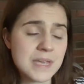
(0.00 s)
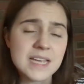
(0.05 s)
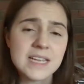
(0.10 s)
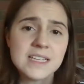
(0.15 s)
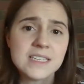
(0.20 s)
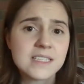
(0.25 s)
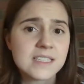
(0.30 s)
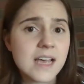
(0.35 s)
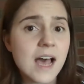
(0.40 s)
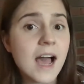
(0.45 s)

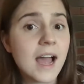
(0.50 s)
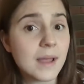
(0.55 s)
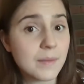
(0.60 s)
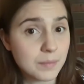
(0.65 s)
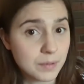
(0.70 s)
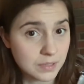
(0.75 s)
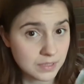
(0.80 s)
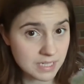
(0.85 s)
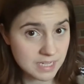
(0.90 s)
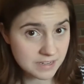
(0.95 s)
Beans, I
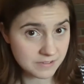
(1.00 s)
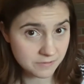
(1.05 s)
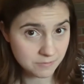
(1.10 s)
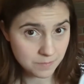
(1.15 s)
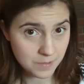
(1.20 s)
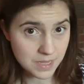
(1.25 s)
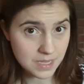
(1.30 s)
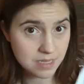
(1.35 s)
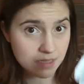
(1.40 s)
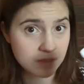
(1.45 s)

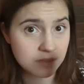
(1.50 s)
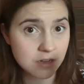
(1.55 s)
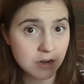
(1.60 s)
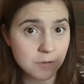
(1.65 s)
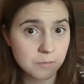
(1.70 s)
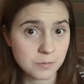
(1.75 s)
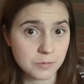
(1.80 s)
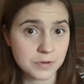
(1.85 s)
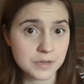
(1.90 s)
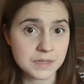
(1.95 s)
believe beans
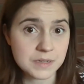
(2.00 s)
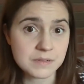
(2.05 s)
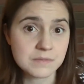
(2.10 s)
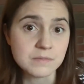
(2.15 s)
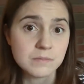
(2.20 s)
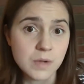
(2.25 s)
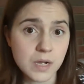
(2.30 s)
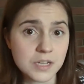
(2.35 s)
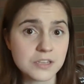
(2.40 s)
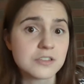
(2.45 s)
are pretty
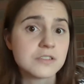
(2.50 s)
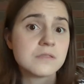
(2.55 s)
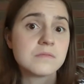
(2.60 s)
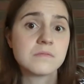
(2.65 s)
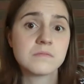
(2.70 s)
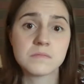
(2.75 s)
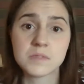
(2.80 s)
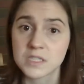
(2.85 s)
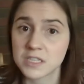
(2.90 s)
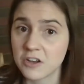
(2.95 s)

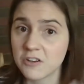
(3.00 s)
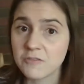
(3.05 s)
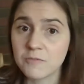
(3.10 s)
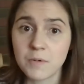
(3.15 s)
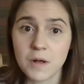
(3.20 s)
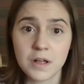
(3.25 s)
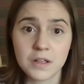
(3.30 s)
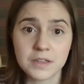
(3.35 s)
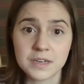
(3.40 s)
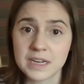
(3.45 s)
much
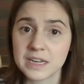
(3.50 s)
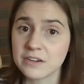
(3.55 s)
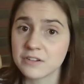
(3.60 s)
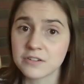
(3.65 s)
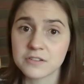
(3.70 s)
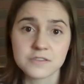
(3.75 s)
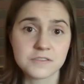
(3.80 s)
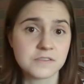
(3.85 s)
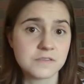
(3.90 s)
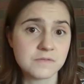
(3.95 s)

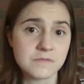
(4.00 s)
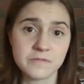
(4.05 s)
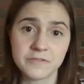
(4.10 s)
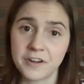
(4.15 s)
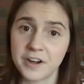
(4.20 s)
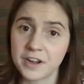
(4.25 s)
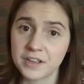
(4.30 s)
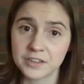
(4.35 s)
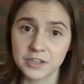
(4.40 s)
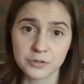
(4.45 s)
self-pollinators,
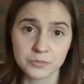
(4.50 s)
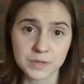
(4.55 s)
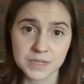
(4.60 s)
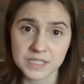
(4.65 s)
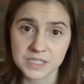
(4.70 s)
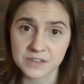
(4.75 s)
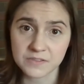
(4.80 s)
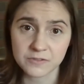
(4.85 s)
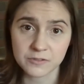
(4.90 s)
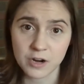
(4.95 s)
very low
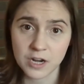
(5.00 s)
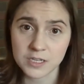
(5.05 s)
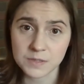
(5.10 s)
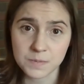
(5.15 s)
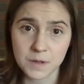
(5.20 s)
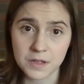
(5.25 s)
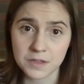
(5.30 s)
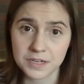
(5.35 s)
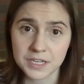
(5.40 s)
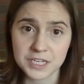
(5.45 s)
risk of
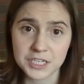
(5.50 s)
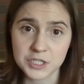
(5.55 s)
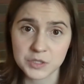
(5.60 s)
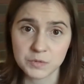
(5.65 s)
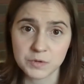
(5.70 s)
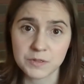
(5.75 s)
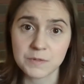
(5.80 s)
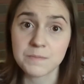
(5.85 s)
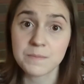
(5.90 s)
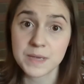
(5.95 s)

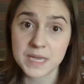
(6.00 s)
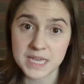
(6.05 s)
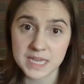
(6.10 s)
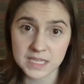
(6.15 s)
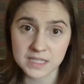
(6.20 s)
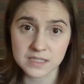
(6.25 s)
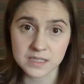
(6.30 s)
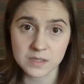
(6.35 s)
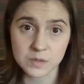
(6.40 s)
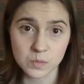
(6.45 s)
cross-pollination with
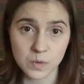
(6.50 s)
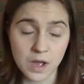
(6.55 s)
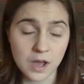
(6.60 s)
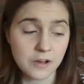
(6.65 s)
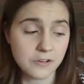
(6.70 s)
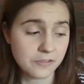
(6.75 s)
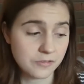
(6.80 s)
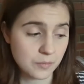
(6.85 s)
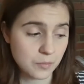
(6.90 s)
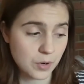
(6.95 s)
beans as
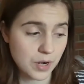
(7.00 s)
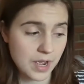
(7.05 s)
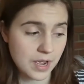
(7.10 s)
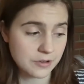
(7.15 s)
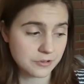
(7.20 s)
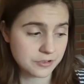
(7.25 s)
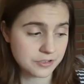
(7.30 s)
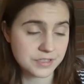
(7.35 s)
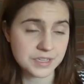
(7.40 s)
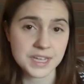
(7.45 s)
well, from what I
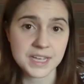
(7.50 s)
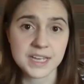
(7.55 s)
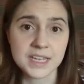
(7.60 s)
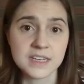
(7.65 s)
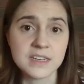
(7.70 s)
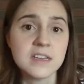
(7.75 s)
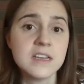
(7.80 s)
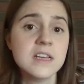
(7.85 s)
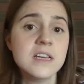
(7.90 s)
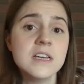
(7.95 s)

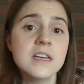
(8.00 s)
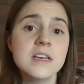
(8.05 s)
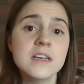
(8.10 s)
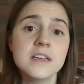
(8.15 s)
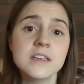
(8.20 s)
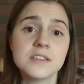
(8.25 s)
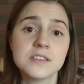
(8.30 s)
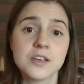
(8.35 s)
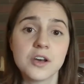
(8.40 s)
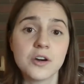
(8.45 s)
understand.
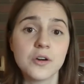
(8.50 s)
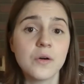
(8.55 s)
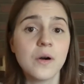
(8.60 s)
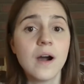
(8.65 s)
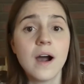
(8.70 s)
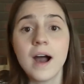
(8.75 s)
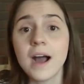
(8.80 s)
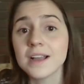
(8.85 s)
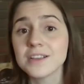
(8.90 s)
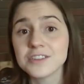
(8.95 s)

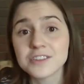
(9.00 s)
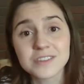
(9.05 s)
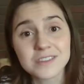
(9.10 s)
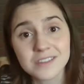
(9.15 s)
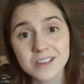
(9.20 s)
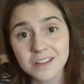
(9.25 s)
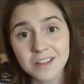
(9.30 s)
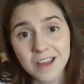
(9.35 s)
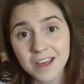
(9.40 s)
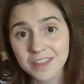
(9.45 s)
So I
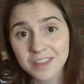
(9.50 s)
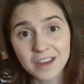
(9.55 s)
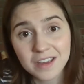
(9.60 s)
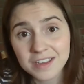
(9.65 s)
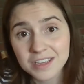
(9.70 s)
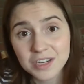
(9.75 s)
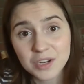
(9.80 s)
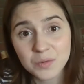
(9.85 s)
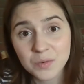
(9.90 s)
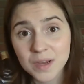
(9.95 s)

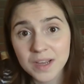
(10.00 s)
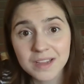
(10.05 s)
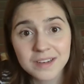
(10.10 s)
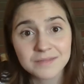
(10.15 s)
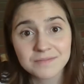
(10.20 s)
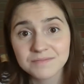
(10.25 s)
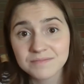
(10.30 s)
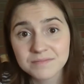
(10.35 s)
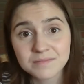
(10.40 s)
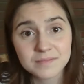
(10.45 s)
thought, you know what?